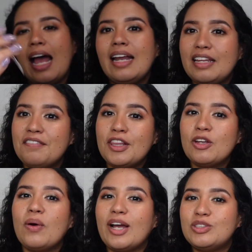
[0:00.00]
And even
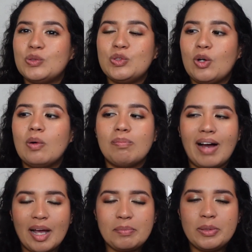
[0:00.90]
though I do know
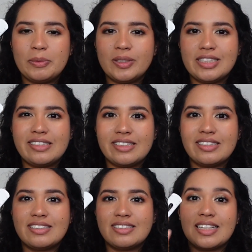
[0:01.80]
my pupil
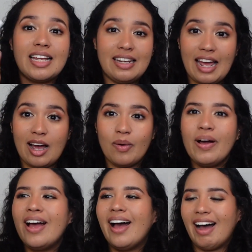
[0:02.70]
distance now,
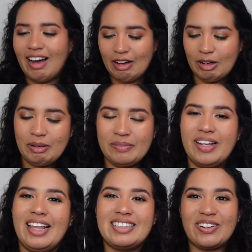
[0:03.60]

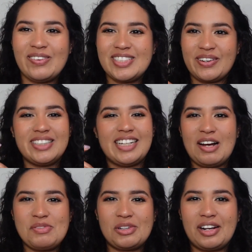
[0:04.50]
it's always great to
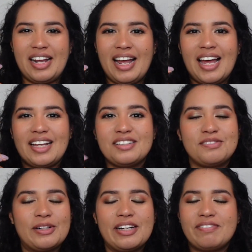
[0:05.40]
have one on hand
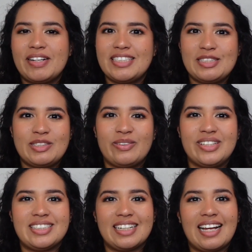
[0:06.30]
for if my sister
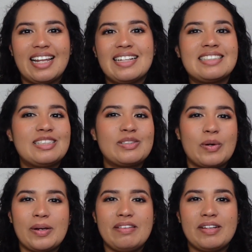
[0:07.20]
wants to get glasses,
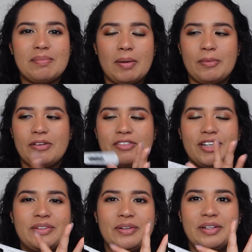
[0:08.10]
or even my
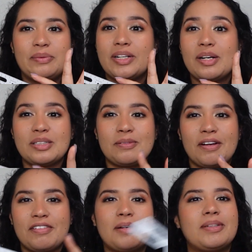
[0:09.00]
boyfriend or anyone else in
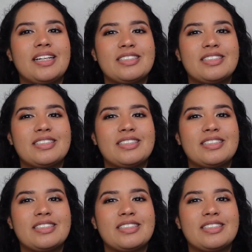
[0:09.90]
my family.